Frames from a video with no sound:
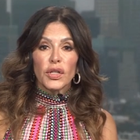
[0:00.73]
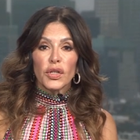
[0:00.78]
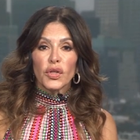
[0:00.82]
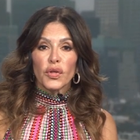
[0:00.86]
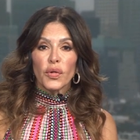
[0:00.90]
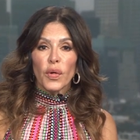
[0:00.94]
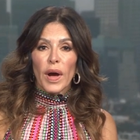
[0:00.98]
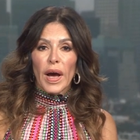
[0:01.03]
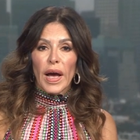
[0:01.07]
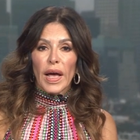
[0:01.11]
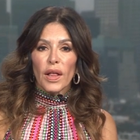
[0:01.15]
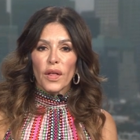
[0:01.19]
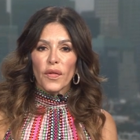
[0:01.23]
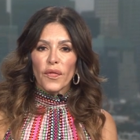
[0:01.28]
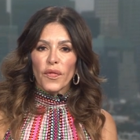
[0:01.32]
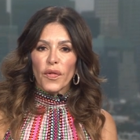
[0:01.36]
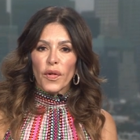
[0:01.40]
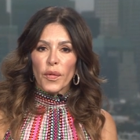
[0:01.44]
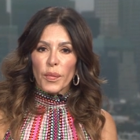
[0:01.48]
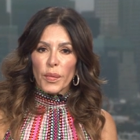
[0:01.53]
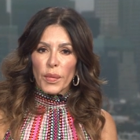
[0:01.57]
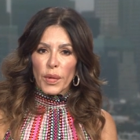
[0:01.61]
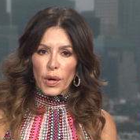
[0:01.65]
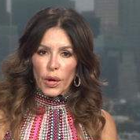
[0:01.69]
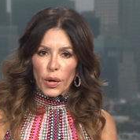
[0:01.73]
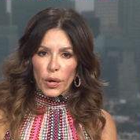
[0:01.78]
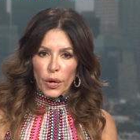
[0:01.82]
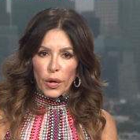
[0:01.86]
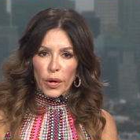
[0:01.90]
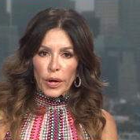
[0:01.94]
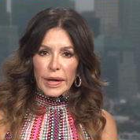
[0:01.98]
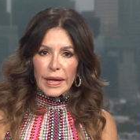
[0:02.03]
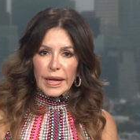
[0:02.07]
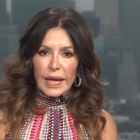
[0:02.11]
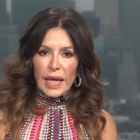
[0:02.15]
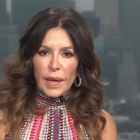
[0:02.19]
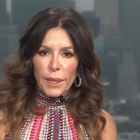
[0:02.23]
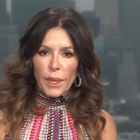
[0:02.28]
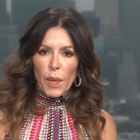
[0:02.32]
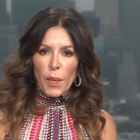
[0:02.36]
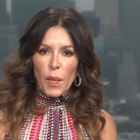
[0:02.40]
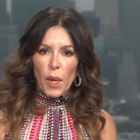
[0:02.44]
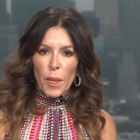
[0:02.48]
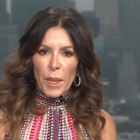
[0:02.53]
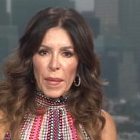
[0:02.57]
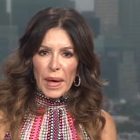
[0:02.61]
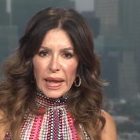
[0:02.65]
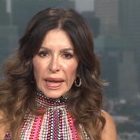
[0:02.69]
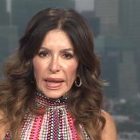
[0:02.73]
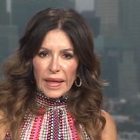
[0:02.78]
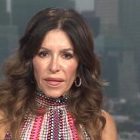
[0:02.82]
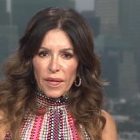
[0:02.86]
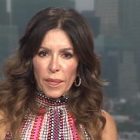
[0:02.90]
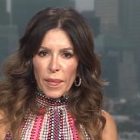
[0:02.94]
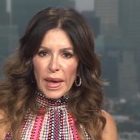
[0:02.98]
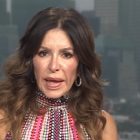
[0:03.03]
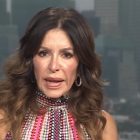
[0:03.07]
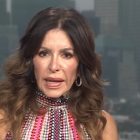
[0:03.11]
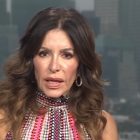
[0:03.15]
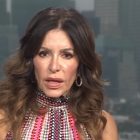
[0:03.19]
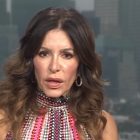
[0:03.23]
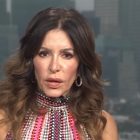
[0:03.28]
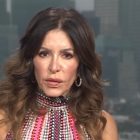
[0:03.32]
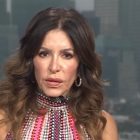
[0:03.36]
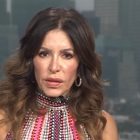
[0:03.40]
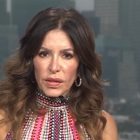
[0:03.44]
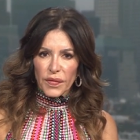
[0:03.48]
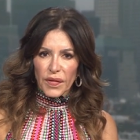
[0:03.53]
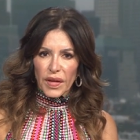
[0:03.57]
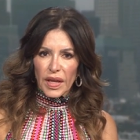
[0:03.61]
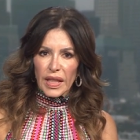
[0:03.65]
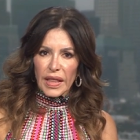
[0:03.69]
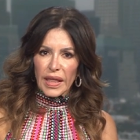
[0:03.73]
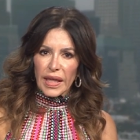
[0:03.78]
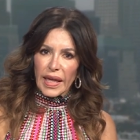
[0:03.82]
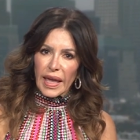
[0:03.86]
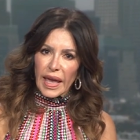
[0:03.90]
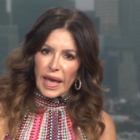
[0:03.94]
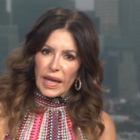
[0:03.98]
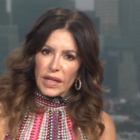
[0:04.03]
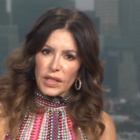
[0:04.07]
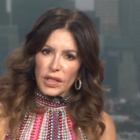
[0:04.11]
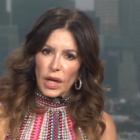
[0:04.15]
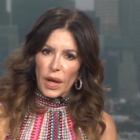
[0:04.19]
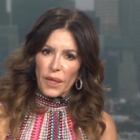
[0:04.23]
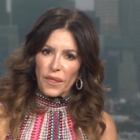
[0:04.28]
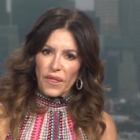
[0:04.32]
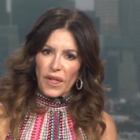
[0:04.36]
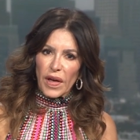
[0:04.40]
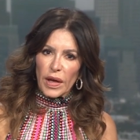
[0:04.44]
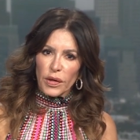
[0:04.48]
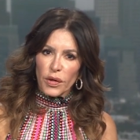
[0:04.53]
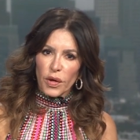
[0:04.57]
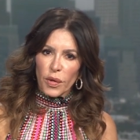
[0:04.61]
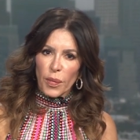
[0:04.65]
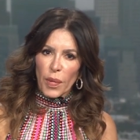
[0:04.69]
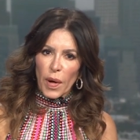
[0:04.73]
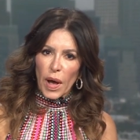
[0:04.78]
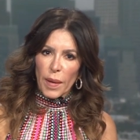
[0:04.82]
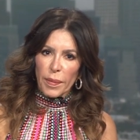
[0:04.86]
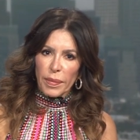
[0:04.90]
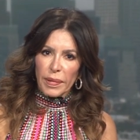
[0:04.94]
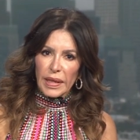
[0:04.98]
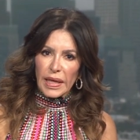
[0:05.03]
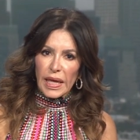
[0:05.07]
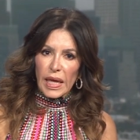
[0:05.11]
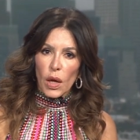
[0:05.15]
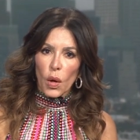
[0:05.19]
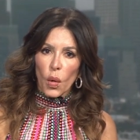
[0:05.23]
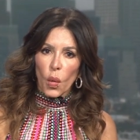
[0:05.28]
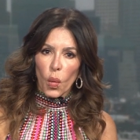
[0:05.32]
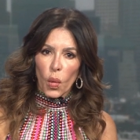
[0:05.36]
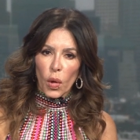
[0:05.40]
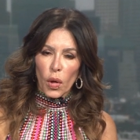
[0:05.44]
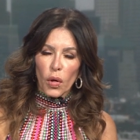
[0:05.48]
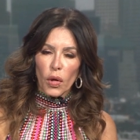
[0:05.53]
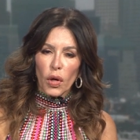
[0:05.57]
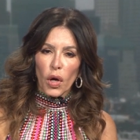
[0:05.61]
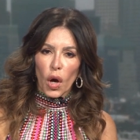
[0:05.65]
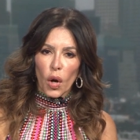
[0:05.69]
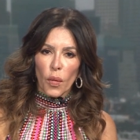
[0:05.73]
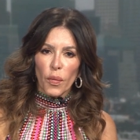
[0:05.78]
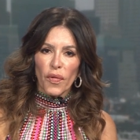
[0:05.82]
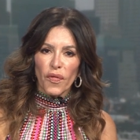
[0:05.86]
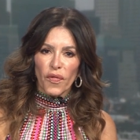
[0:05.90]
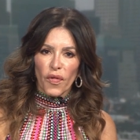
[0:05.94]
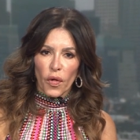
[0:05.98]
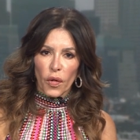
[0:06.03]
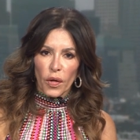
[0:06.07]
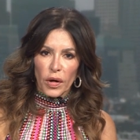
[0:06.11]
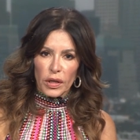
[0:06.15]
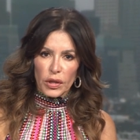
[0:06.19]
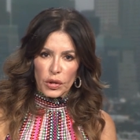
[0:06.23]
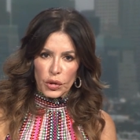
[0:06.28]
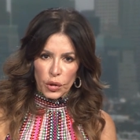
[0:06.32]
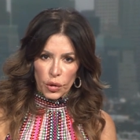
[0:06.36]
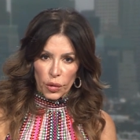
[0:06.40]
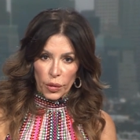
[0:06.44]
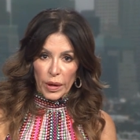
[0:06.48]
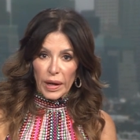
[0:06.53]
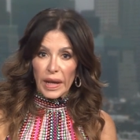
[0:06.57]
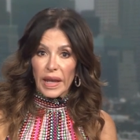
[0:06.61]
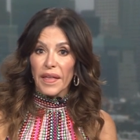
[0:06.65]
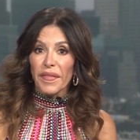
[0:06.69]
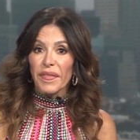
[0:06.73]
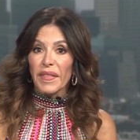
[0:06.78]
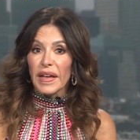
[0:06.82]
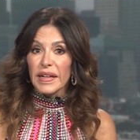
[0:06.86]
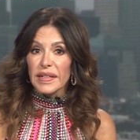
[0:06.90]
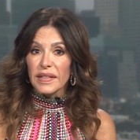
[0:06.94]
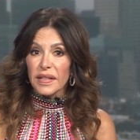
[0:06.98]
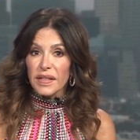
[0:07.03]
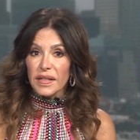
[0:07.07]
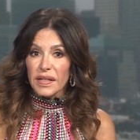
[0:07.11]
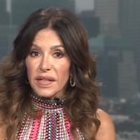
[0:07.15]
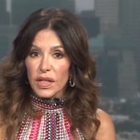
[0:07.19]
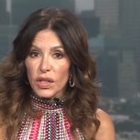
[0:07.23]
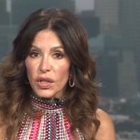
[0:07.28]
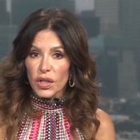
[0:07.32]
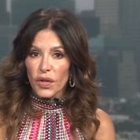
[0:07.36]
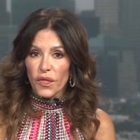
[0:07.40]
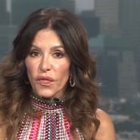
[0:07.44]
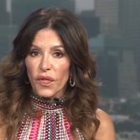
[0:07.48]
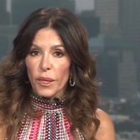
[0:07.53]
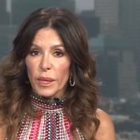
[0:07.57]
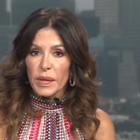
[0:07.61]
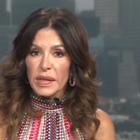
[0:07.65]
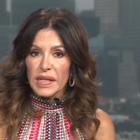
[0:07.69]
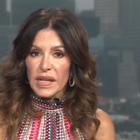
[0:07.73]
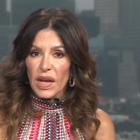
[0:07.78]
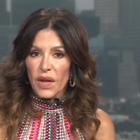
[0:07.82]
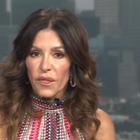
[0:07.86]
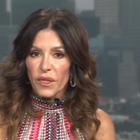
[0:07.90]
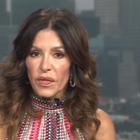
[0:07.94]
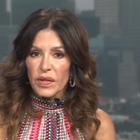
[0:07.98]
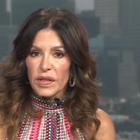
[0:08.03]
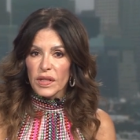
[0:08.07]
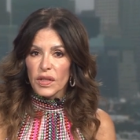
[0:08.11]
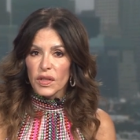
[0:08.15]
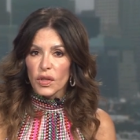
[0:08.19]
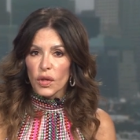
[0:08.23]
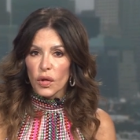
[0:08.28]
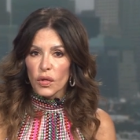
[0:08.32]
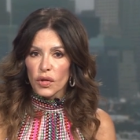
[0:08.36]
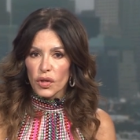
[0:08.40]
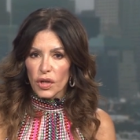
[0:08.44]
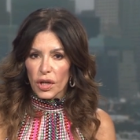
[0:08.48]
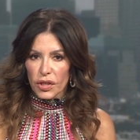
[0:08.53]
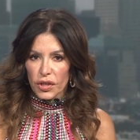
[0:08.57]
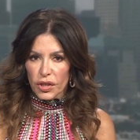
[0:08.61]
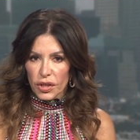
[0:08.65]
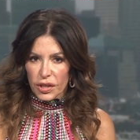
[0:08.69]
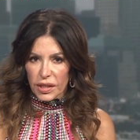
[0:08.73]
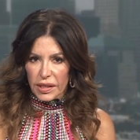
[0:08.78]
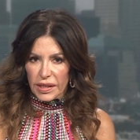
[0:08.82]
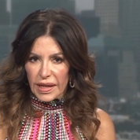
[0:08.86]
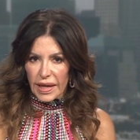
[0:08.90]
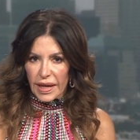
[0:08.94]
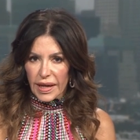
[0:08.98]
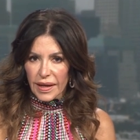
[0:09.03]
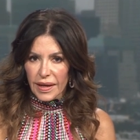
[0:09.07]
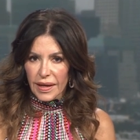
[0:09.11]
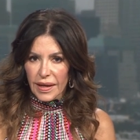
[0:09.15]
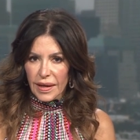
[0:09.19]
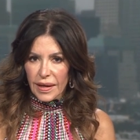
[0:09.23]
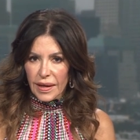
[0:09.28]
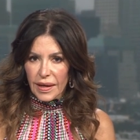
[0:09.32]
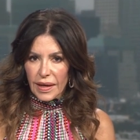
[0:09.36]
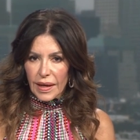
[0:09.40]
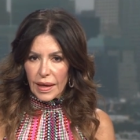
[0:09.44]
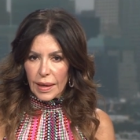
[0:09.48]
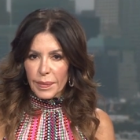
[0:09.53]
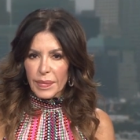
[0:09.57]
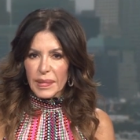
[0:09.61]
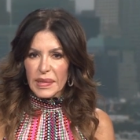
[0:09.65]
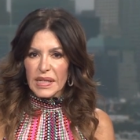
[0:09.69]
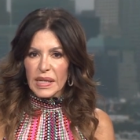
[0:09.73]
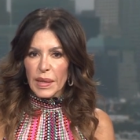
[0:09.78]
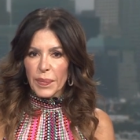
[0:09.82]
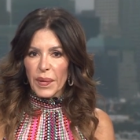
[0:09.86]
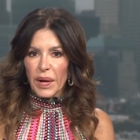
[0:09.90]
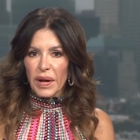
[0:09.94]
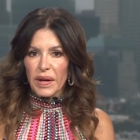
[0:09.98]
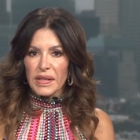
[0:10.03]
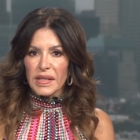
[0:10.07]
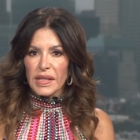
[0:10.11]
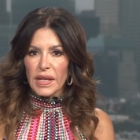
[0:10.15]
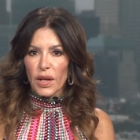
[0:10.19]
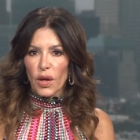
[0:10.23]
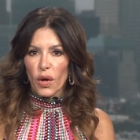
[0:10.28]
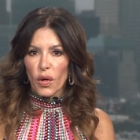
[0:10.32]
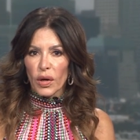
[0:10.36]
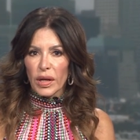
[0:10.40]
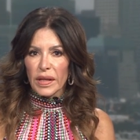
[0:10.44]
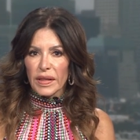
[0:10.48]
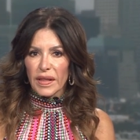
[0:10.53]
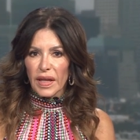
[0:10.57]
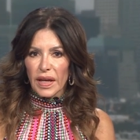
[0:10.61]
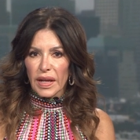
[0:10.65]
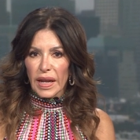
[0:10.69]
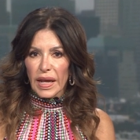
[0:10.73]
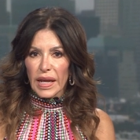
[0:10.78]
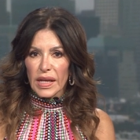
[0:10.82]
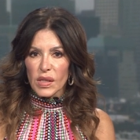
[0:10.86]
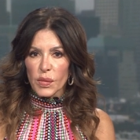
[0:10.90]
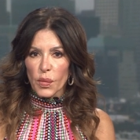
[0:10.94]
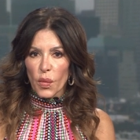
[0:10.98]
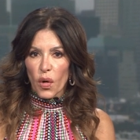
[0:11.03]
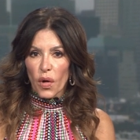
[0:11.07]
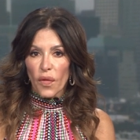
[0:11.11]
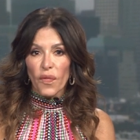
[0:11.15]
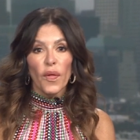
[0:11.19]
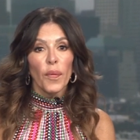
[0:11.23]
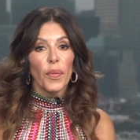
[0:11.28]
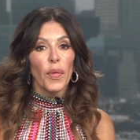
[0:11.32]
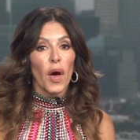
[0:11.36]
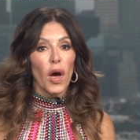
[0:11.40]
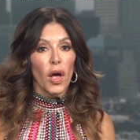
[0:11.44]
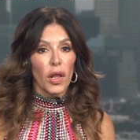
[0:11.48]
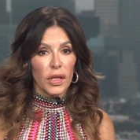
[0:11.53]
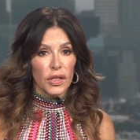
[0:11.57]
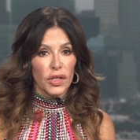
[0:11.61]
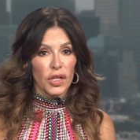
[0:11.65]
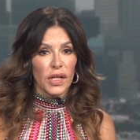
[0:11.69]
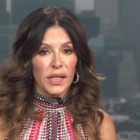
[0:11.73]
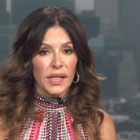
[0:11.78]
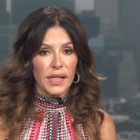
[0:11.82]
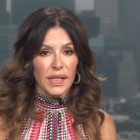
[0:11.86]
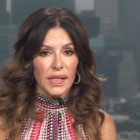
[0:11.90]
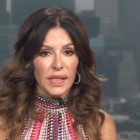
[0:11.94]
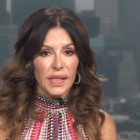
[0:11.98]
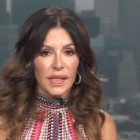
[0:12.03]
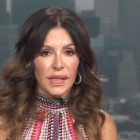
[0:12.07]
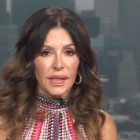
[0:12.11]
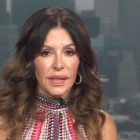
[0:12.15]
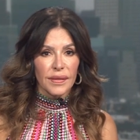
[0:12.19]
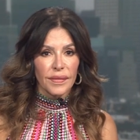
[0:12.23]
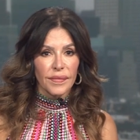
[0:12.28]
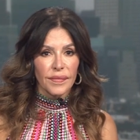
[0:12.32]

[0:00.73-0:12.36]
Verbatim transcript: trial for murder, Nima Momeni, the man accused of killing Cash App founder Bob Lee, will go before a jury. That decision from a San Francisco judge today. NBC Bay Area's Sergio Quintana has more from the Hall of Justice.